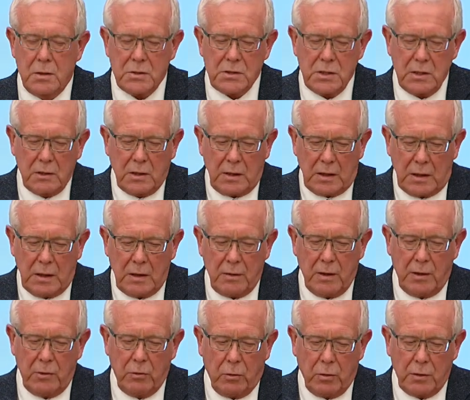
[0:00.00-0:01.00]
Does he agree
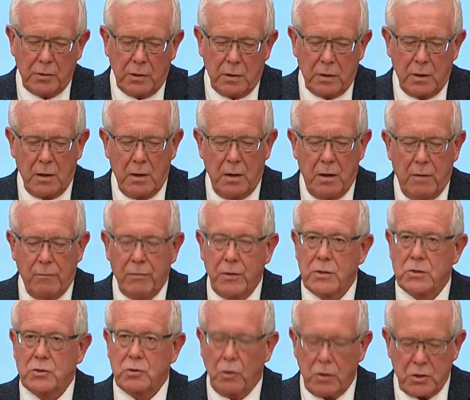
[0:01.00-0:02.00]
that in order
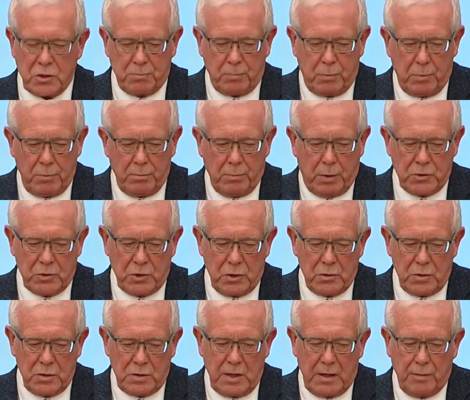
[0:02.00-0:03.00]
for the Scottish
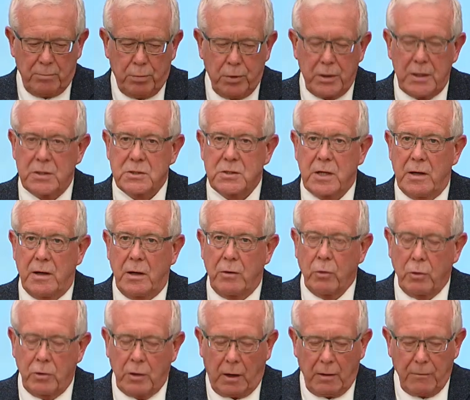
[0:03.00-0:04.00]
budget to take place in
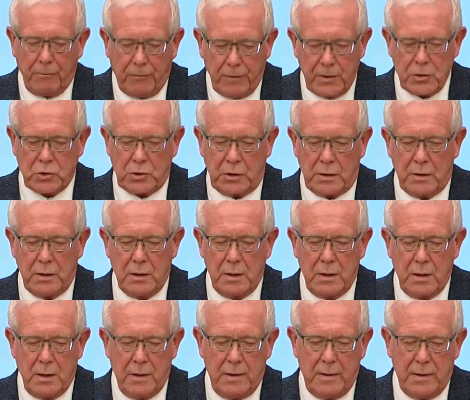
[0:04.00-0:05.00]
an orderly fashion,
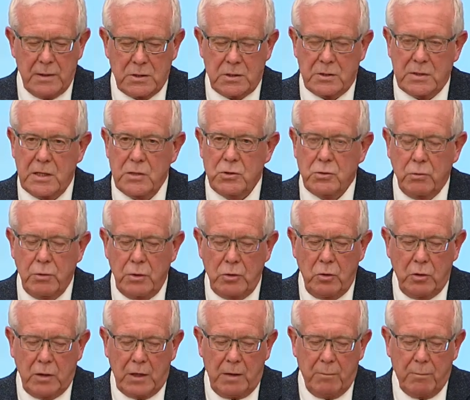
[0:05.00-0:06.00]
it's essential
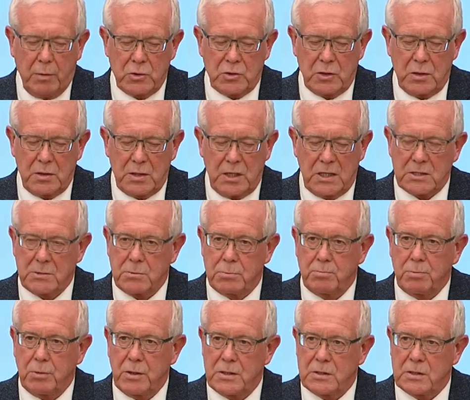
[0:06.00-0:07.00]
the UK budget takes
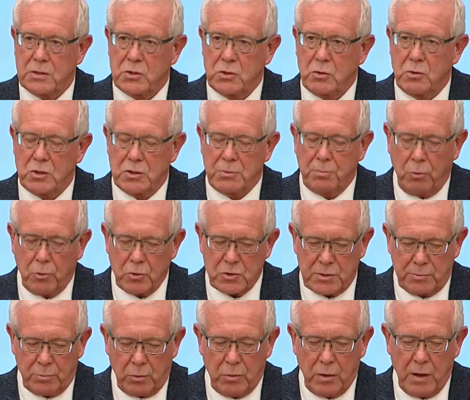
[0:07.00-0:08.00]
place as soon as
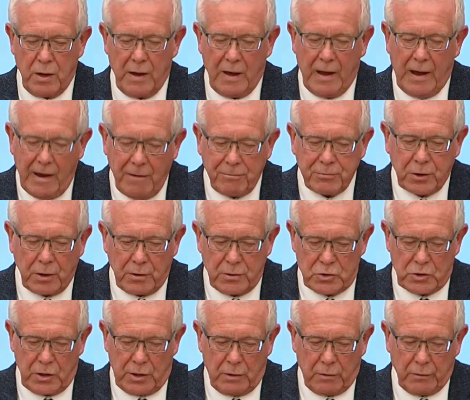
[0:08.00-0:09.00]
possible after
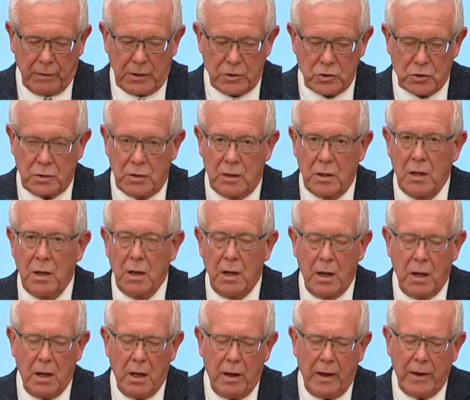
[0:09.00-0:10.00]
the general election?
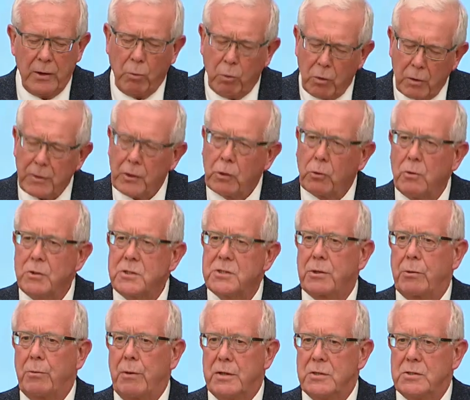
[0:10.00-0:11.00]
And what are the
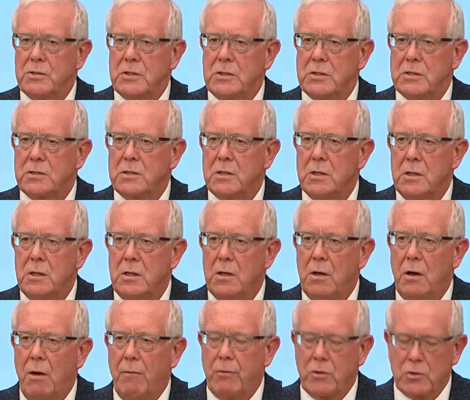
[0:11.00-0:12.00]
consequences
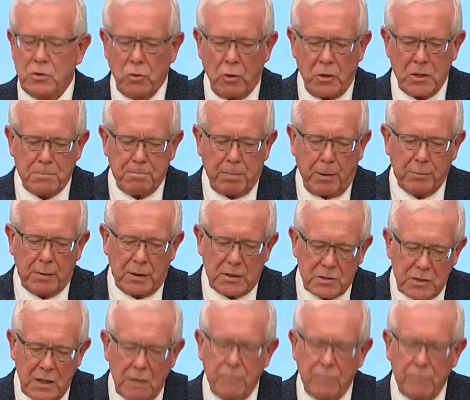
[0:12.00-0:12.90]
for Scottish public